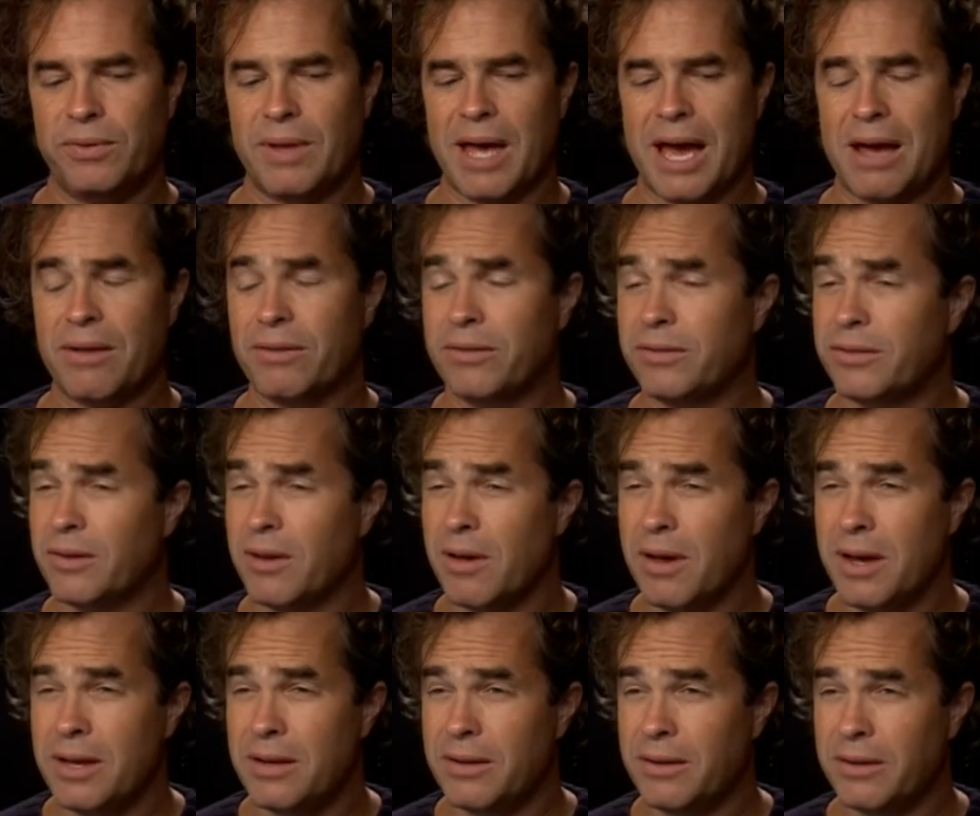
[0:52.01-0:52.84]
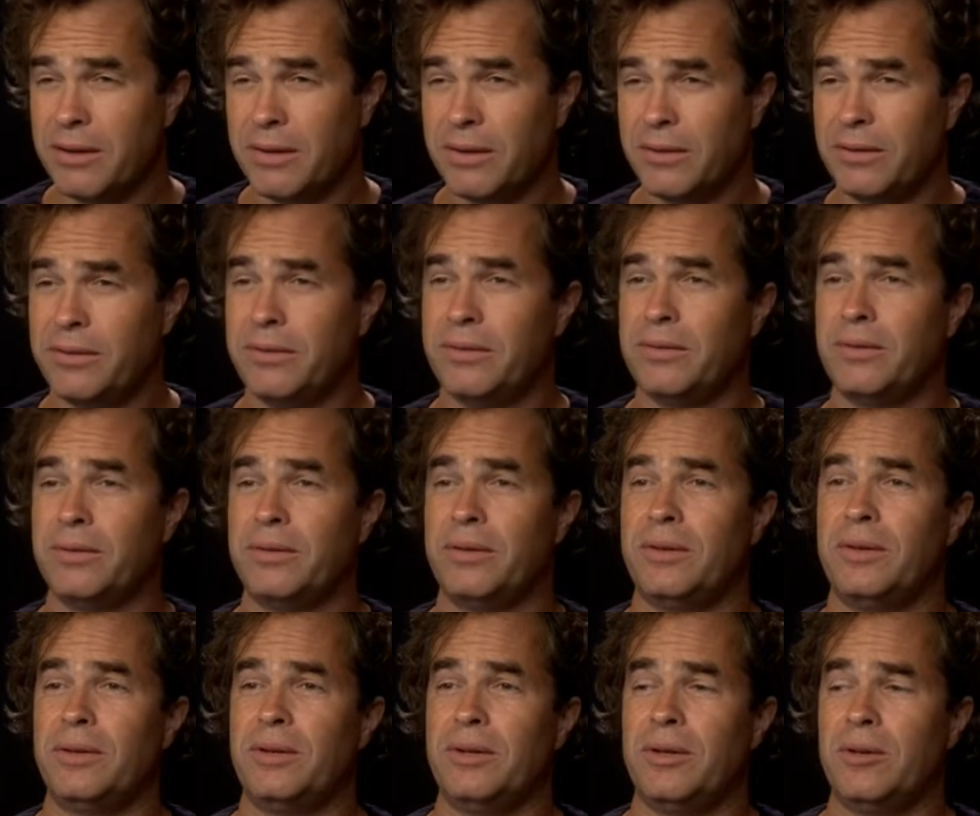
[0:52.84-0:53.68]
outsiders,
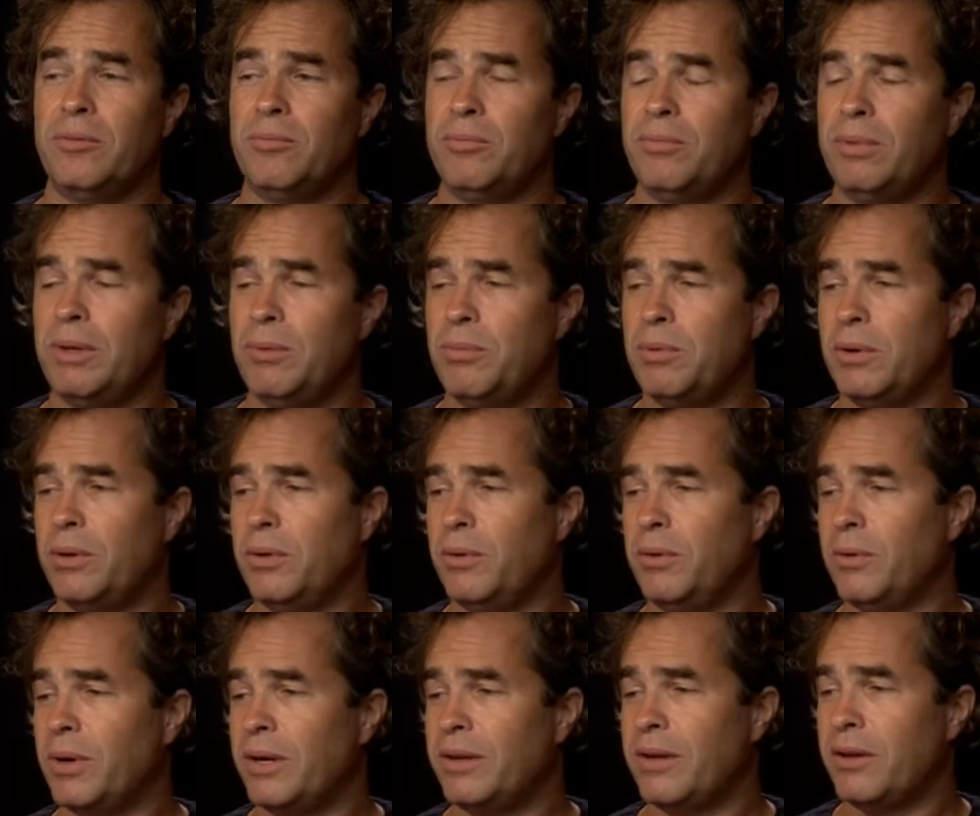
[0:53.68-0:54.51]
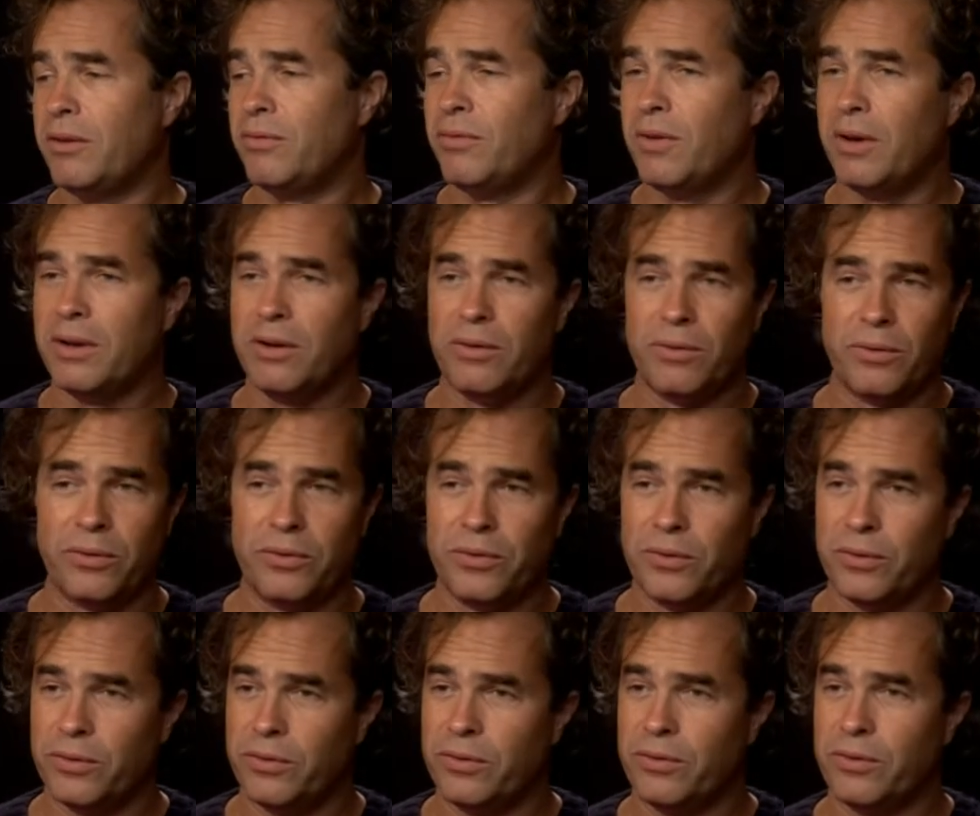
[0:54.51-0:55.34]
people who identified in all
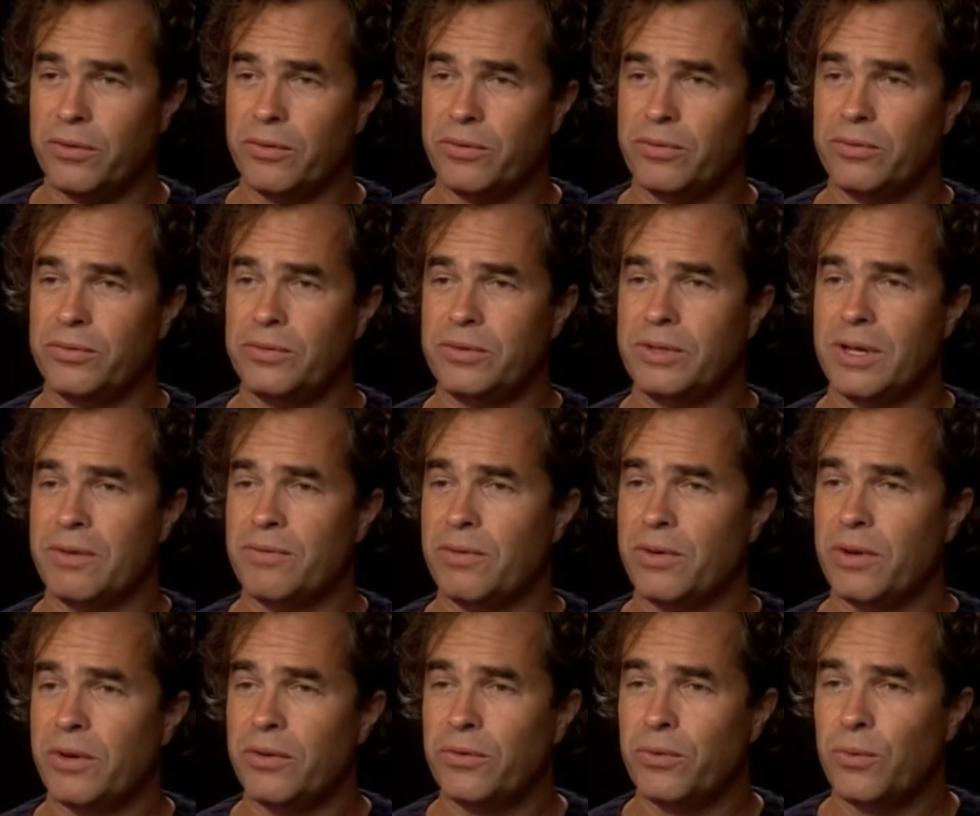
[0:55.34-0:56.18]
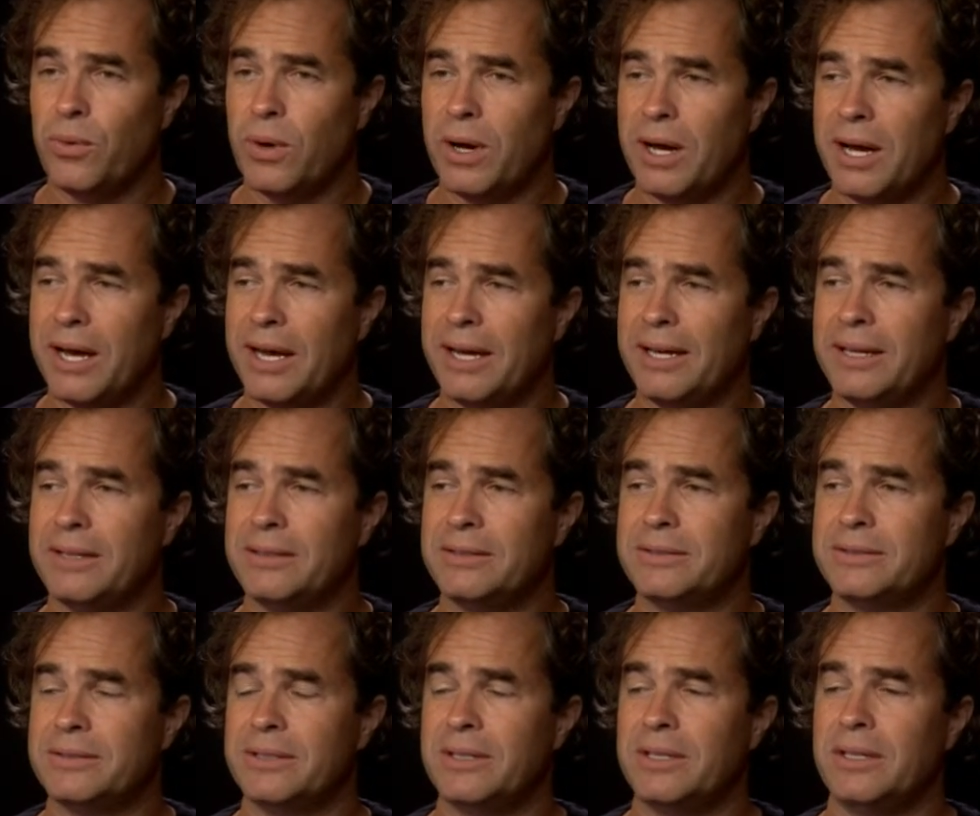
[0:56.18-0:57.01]
sorts of diverse
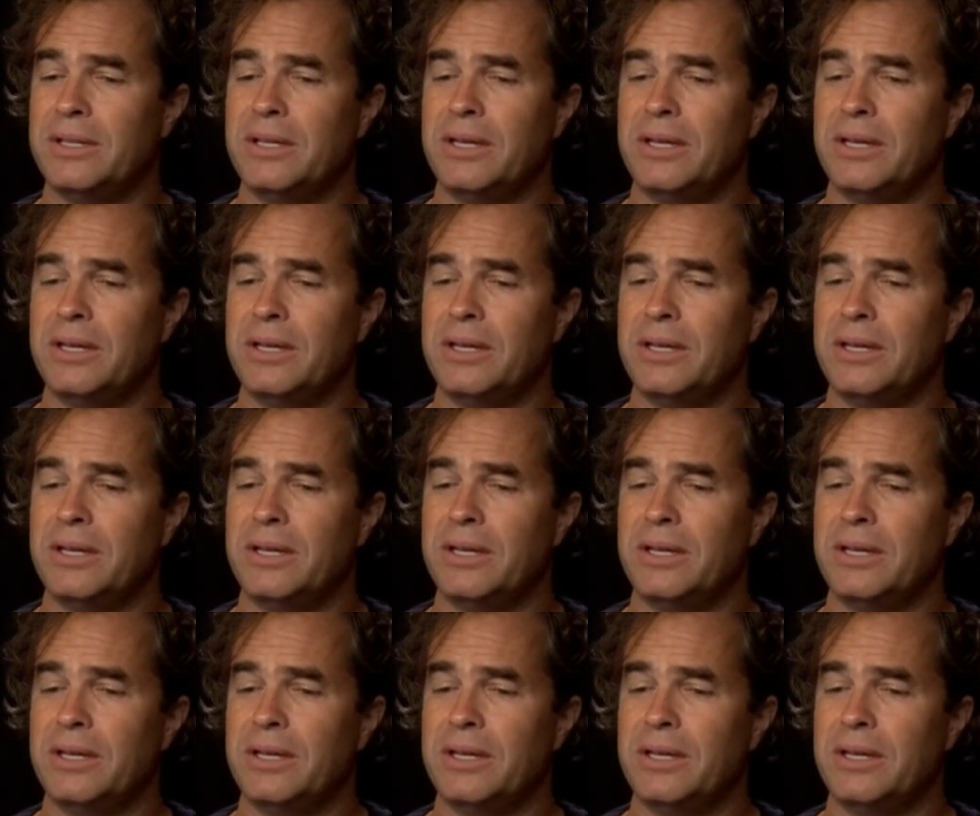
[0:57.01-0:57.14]
ways,